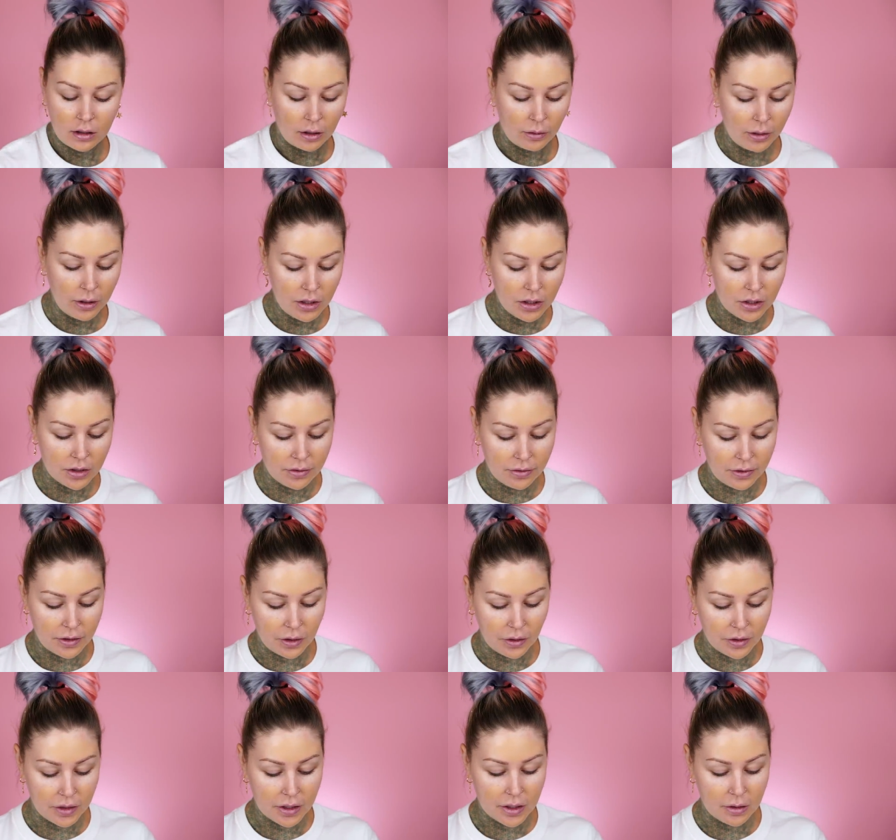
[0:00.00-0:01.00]
wanna just
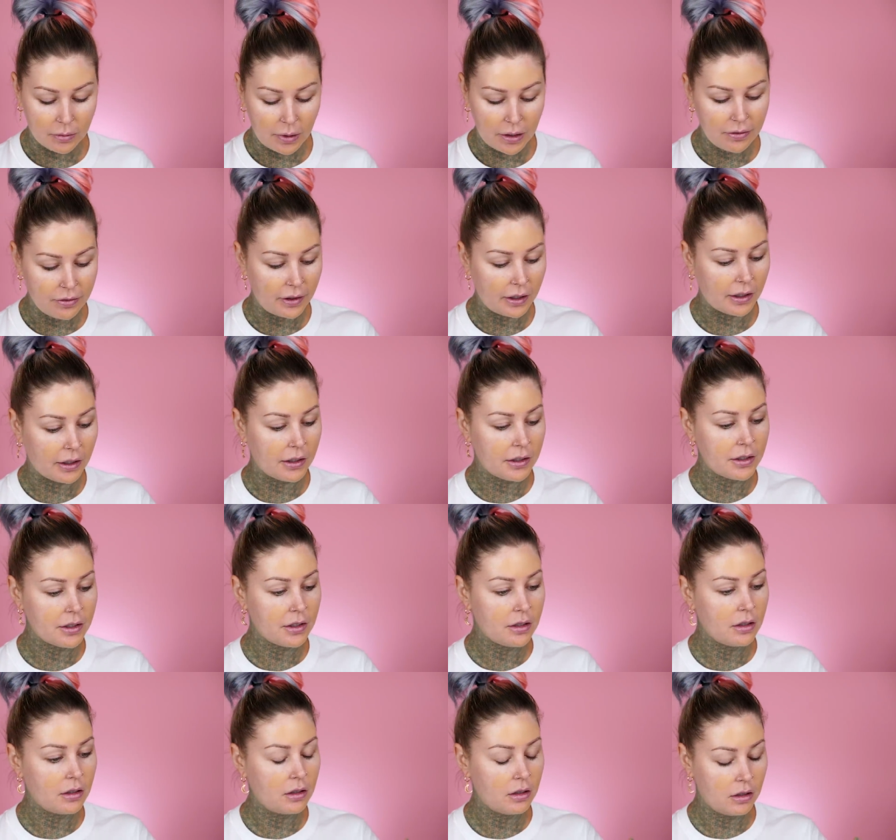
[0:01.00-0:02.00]
feel this in my
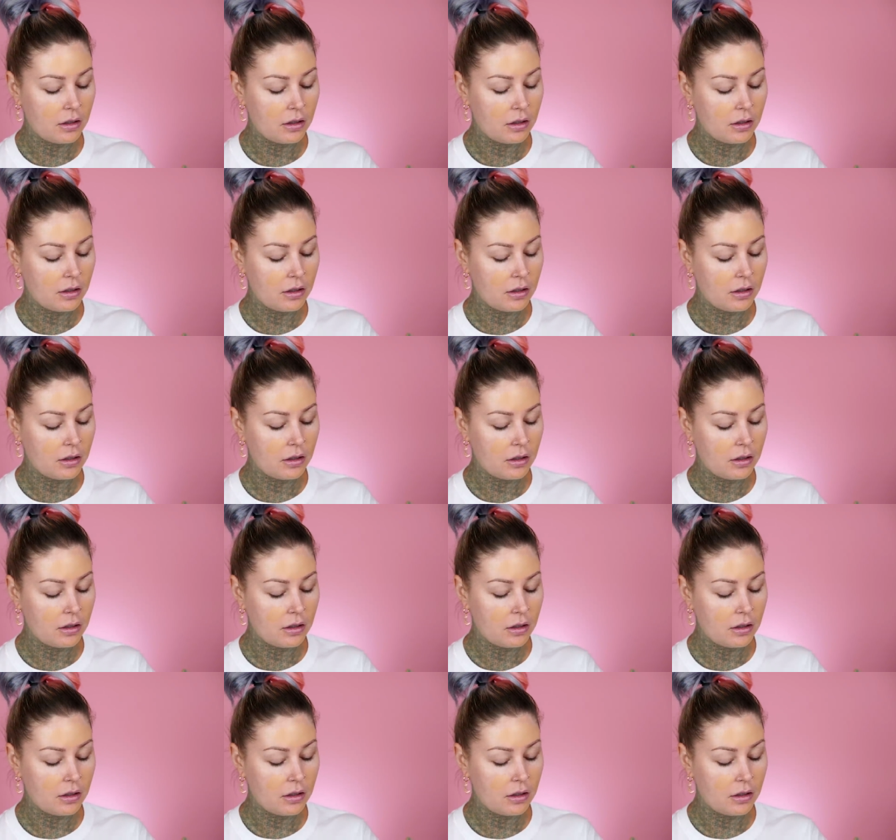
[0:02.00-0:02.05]
fingers.